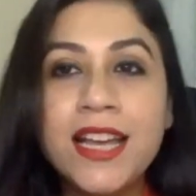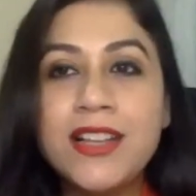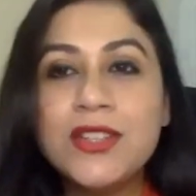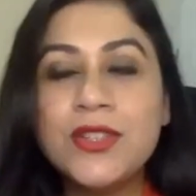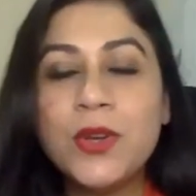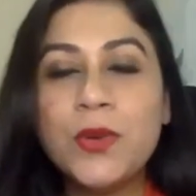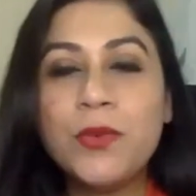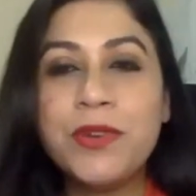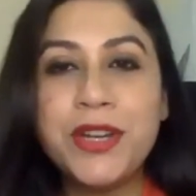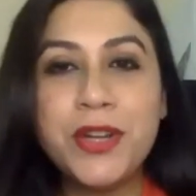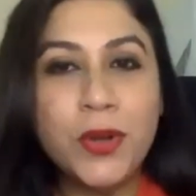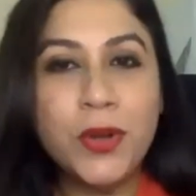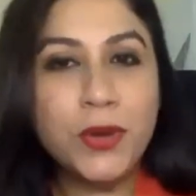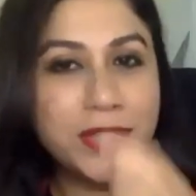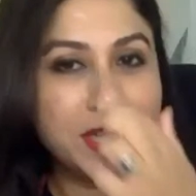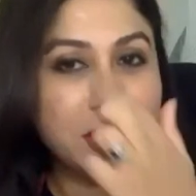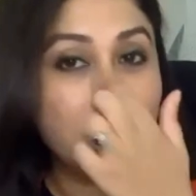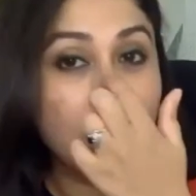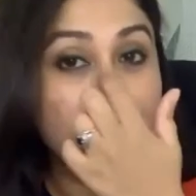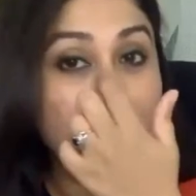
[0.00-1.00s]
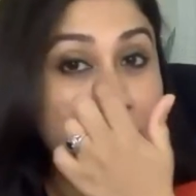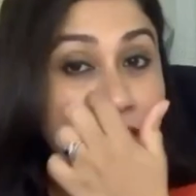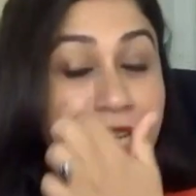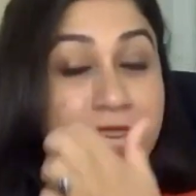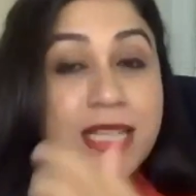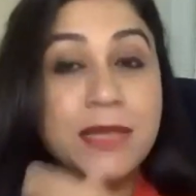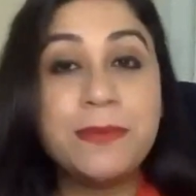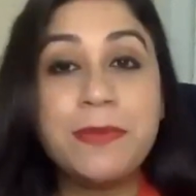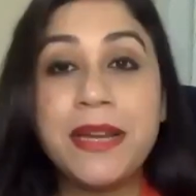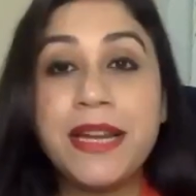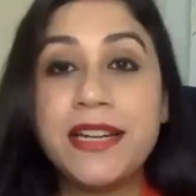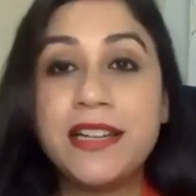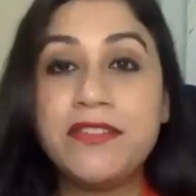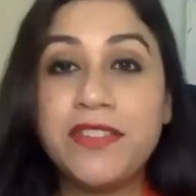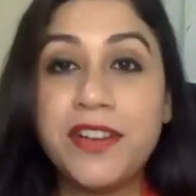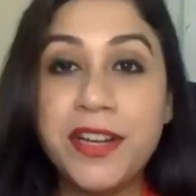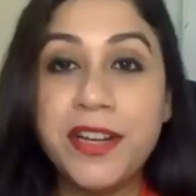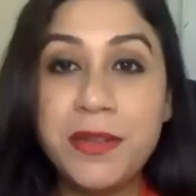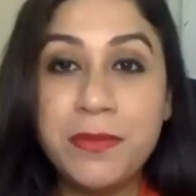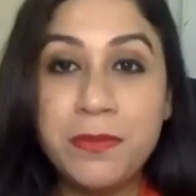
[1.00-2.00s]
So we know technology has played a
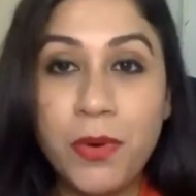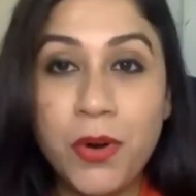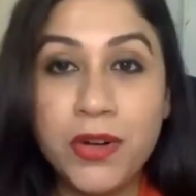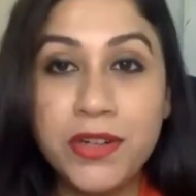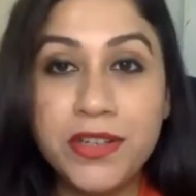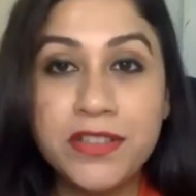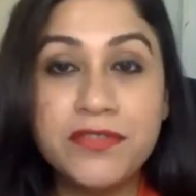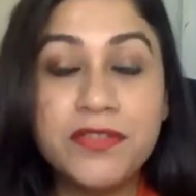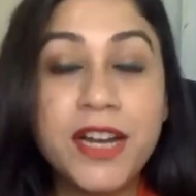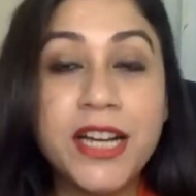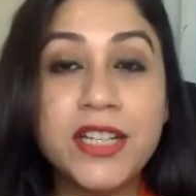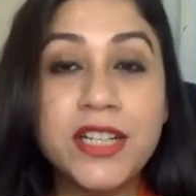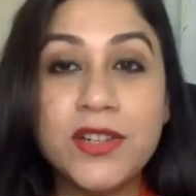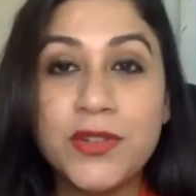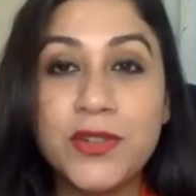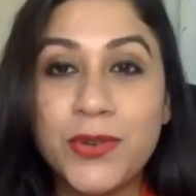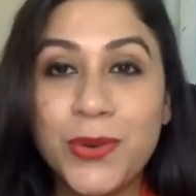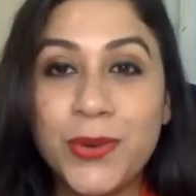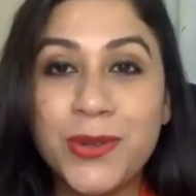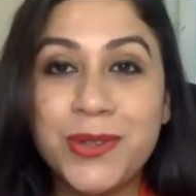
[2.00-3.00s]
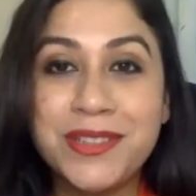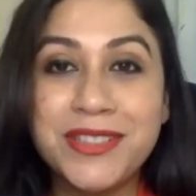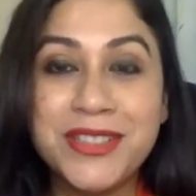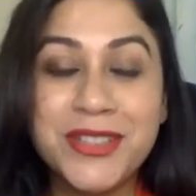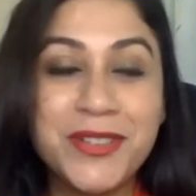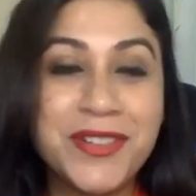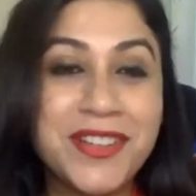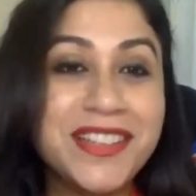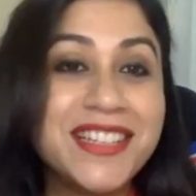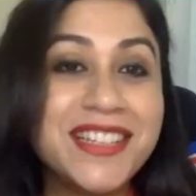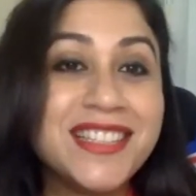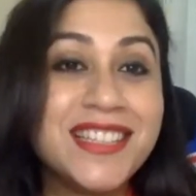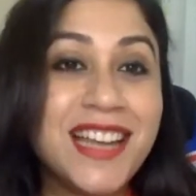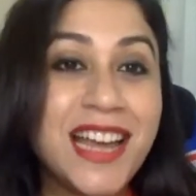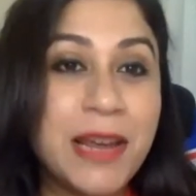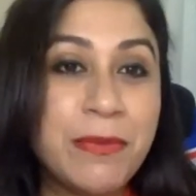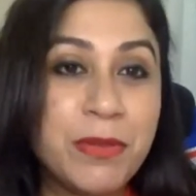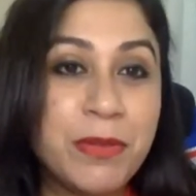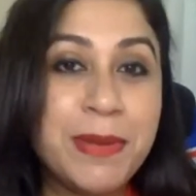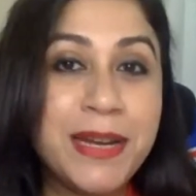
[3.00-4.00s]
very important, vital role during this
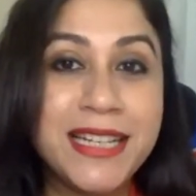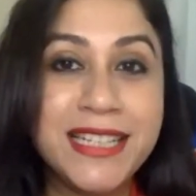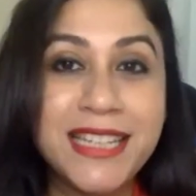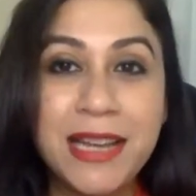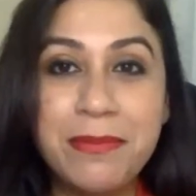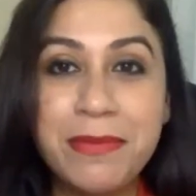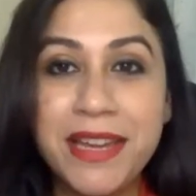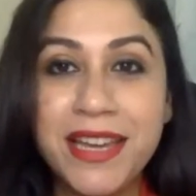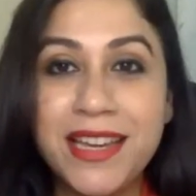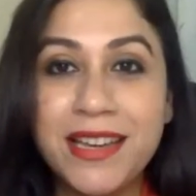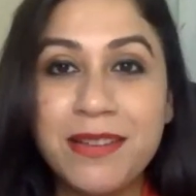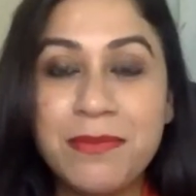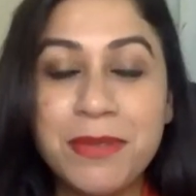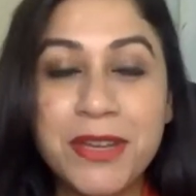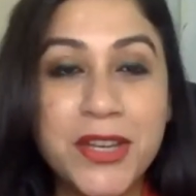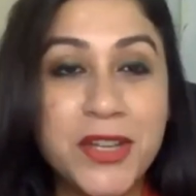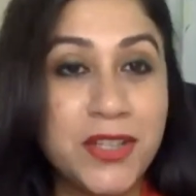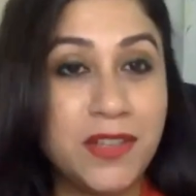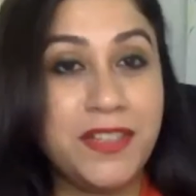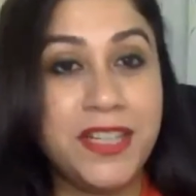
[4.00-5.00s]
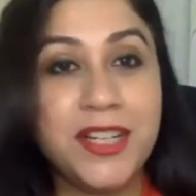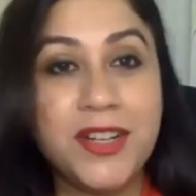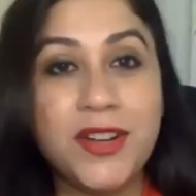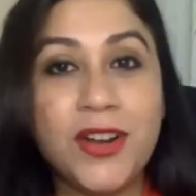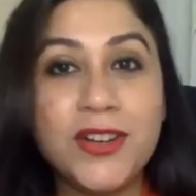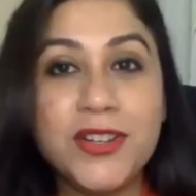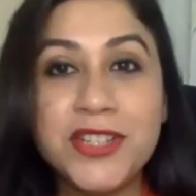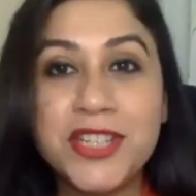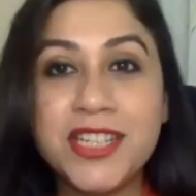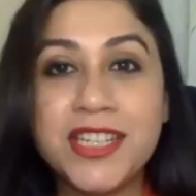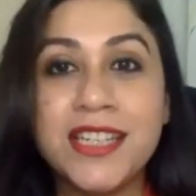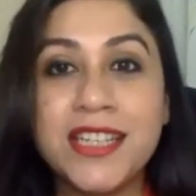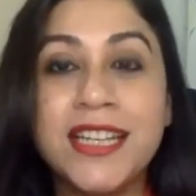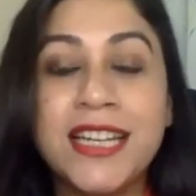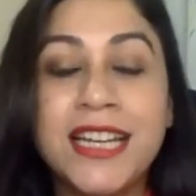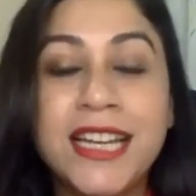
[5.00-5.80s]
time of pandemic. Because of technology,